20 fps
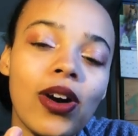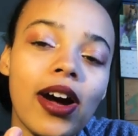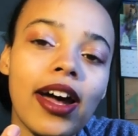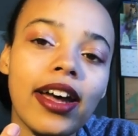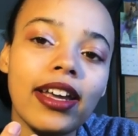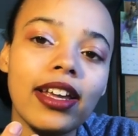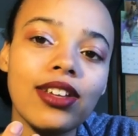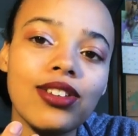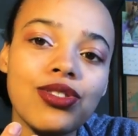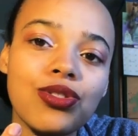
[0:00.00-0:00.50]
I
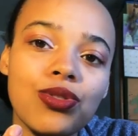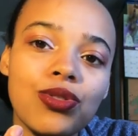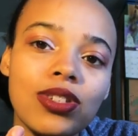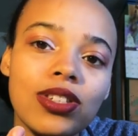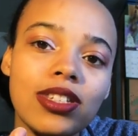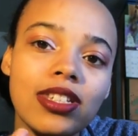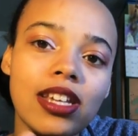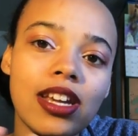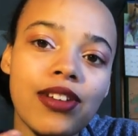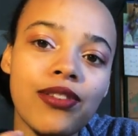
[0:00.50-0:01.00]
guess you
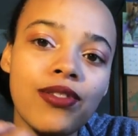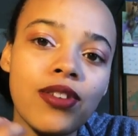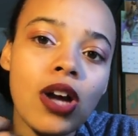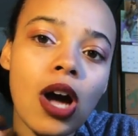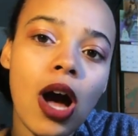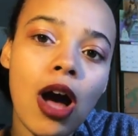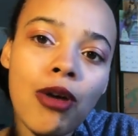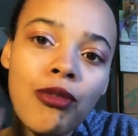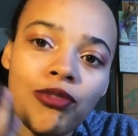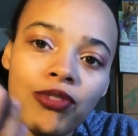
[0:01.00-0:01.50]
could say, of
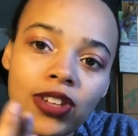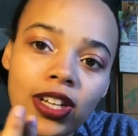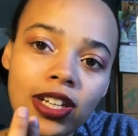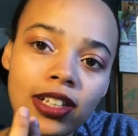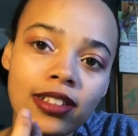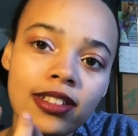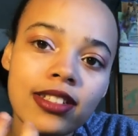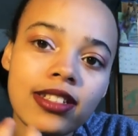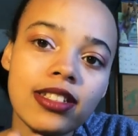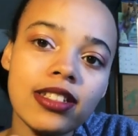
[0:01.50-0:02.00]

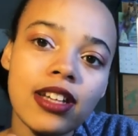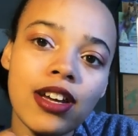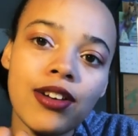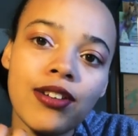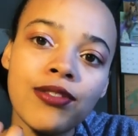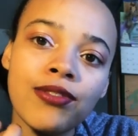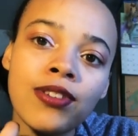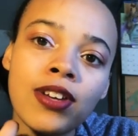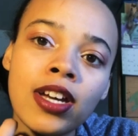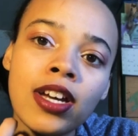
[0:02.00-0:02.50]
confidence,
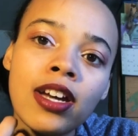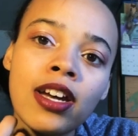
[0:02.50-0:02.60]
of